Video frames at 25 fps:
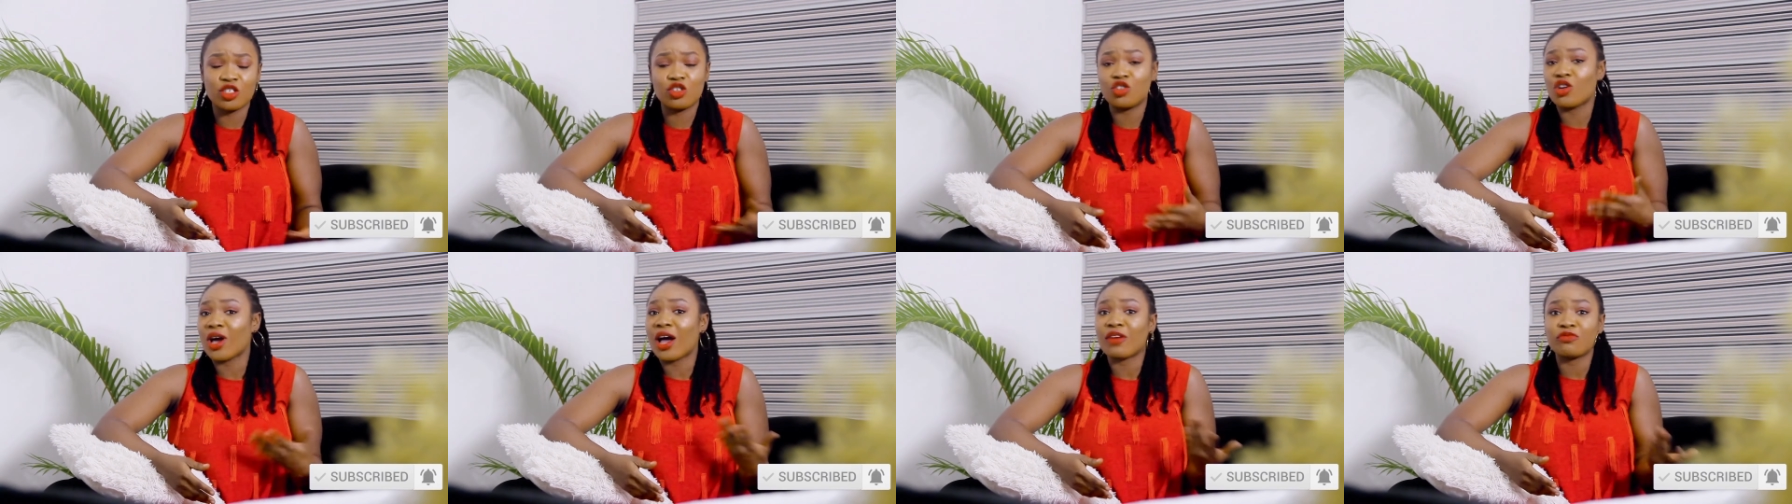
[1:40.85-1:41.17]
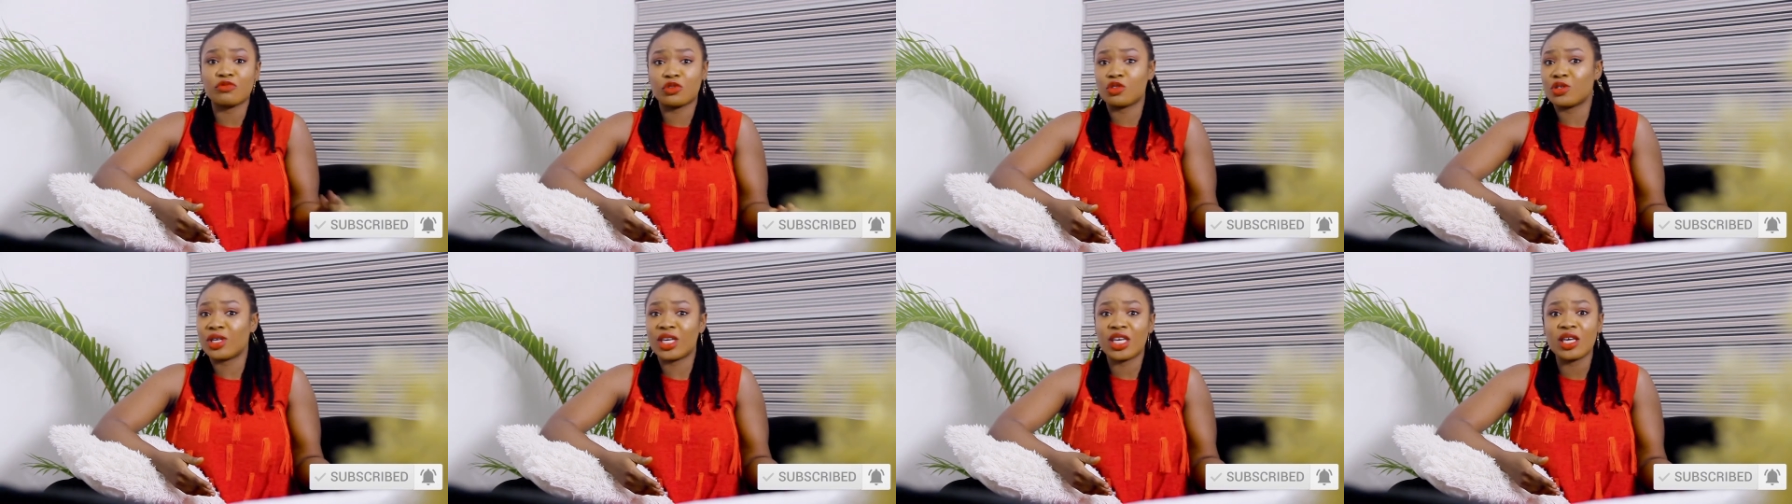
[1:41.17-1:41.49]
you
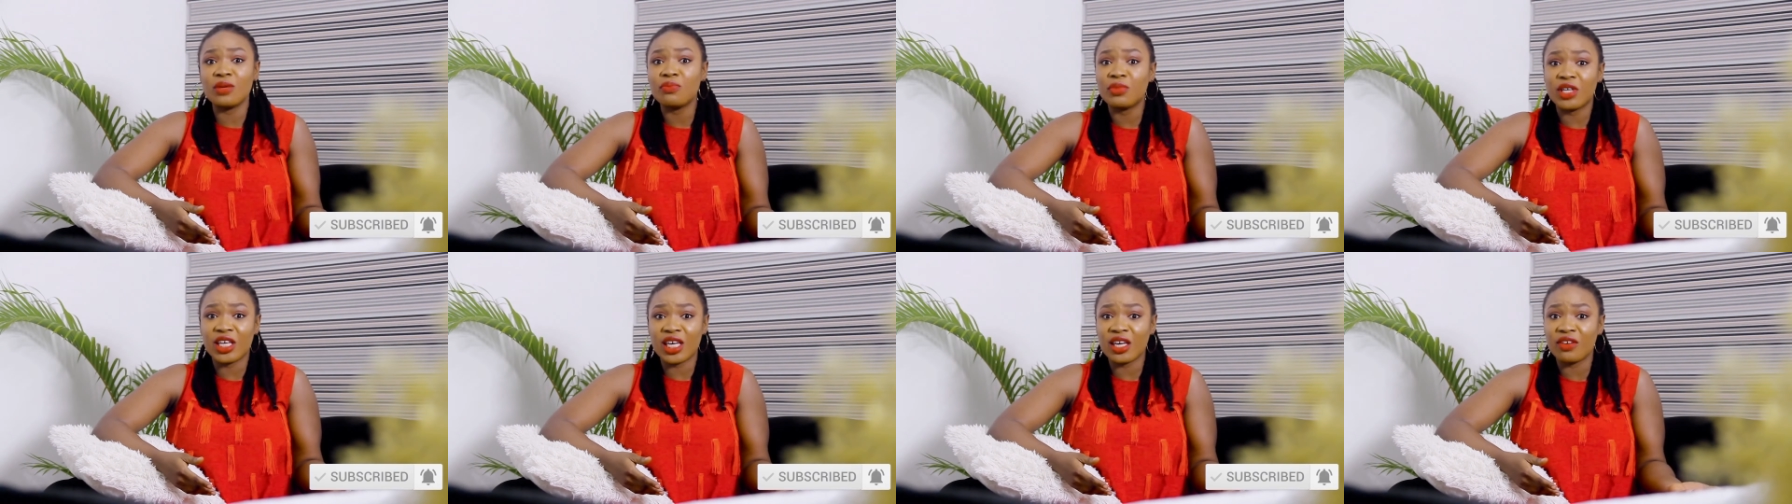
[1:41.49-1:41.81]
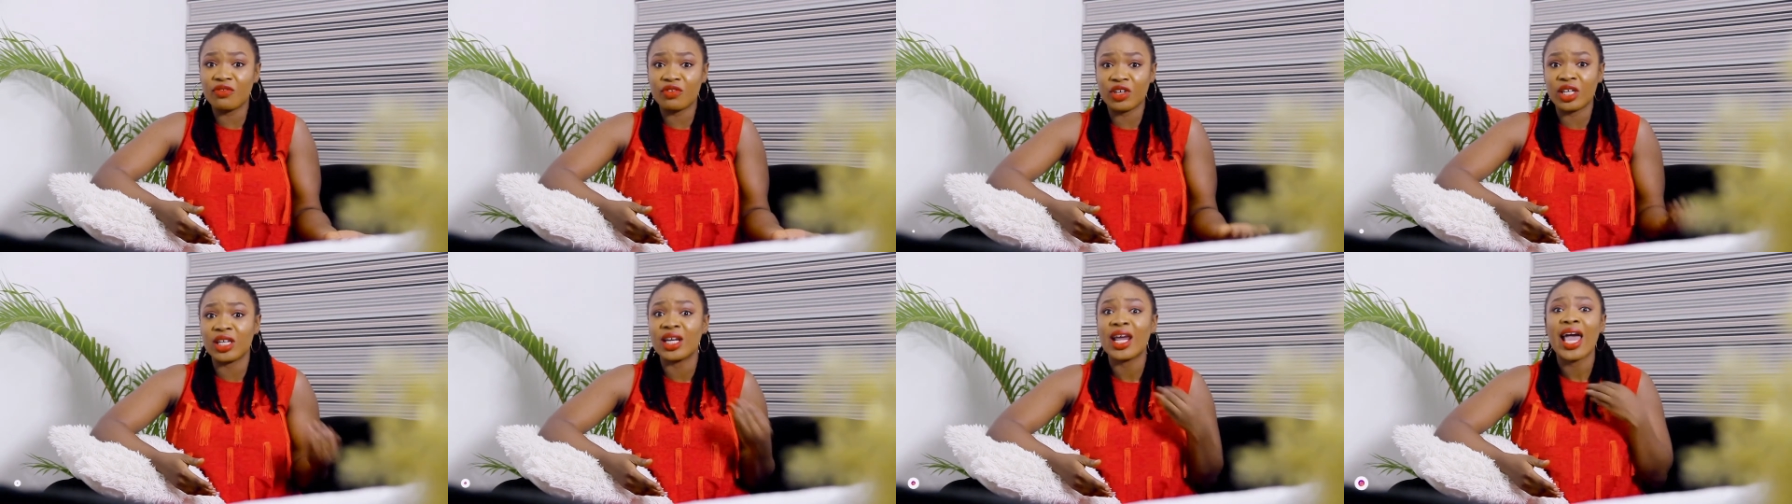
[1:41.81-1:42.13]
have to keep
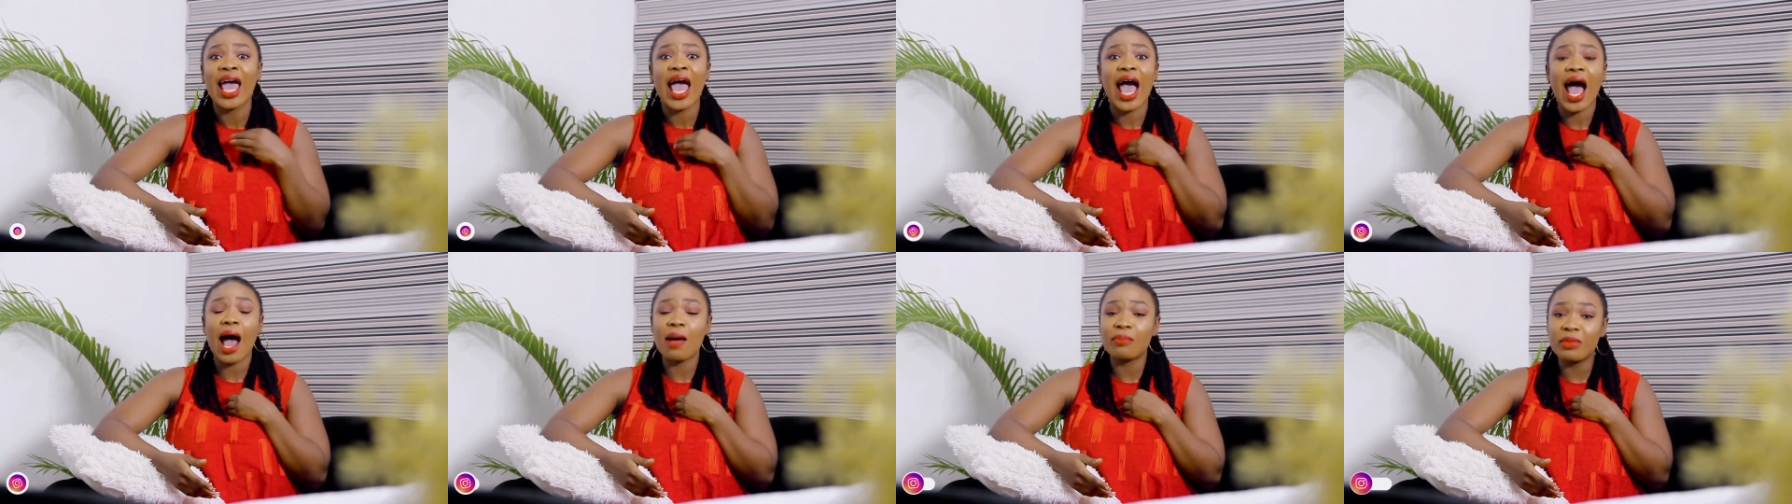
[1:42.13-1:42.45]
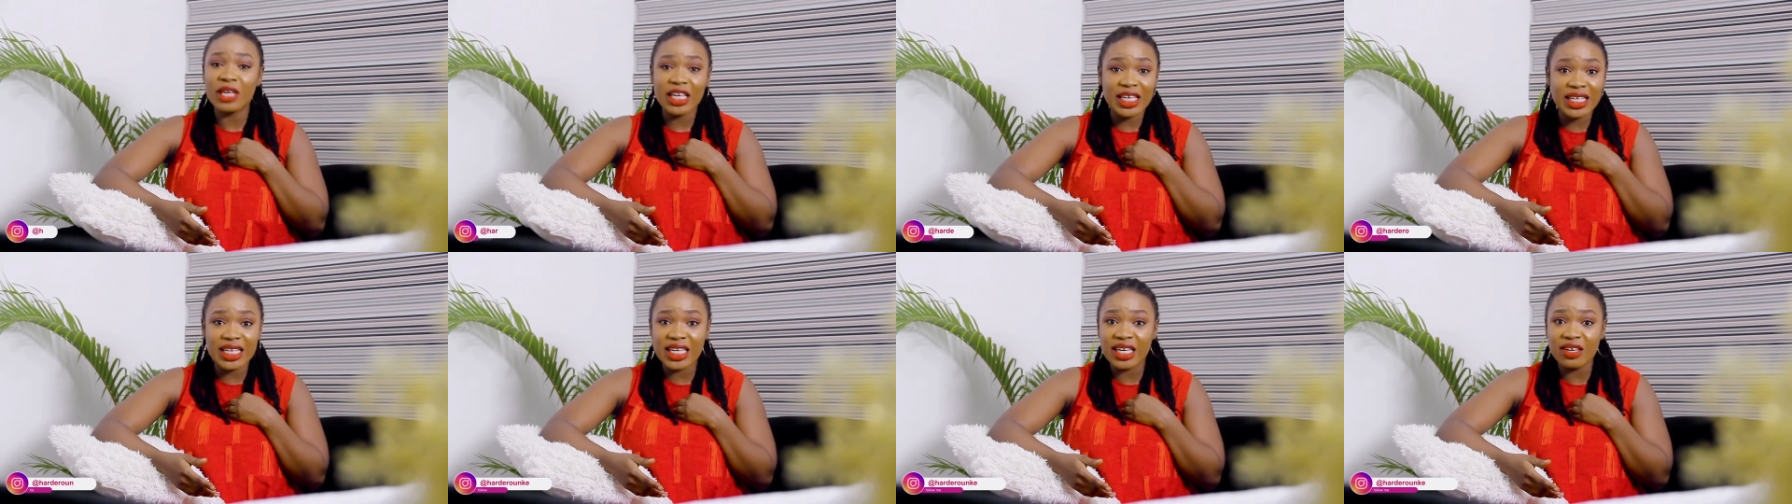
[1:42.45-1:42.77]
giving. I'm
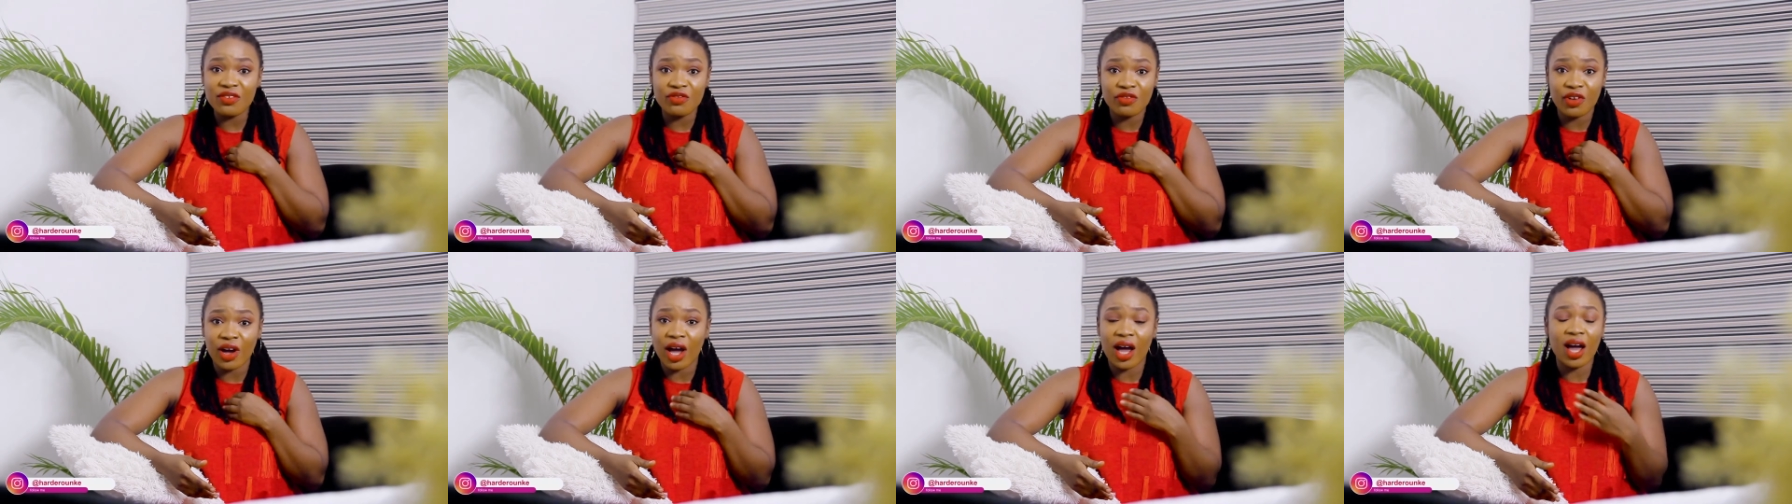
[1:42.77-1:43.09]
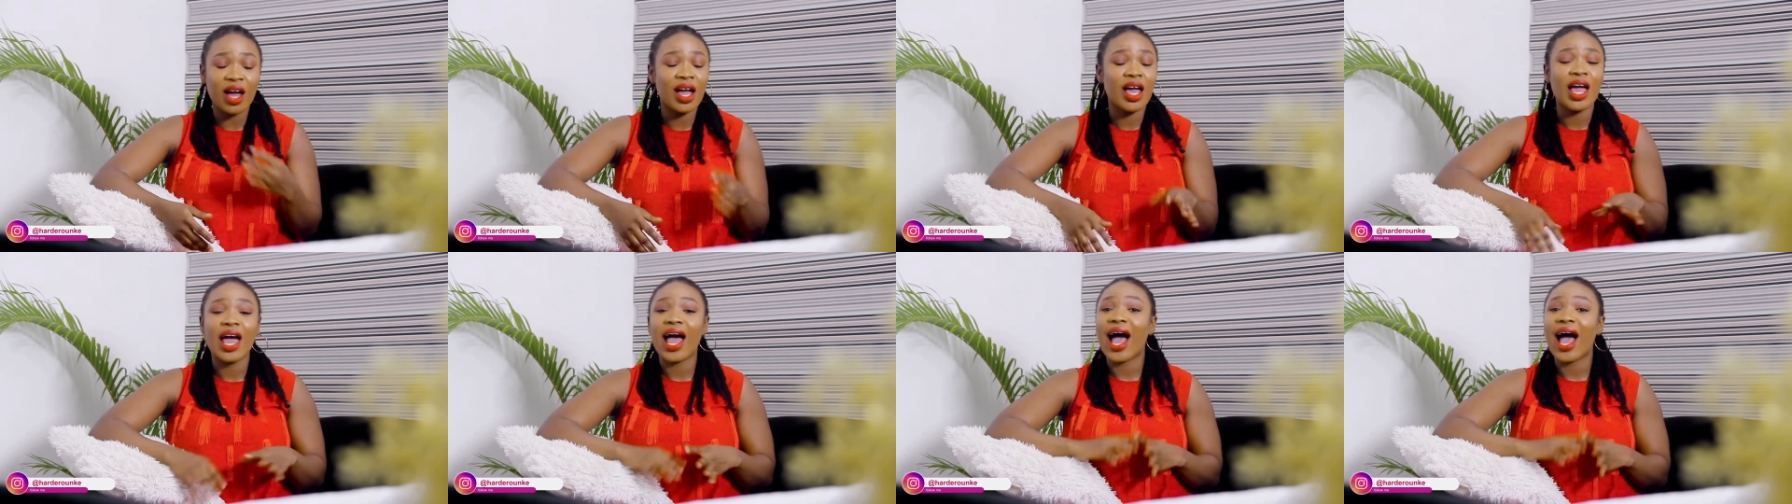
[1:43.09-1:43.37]
a giver.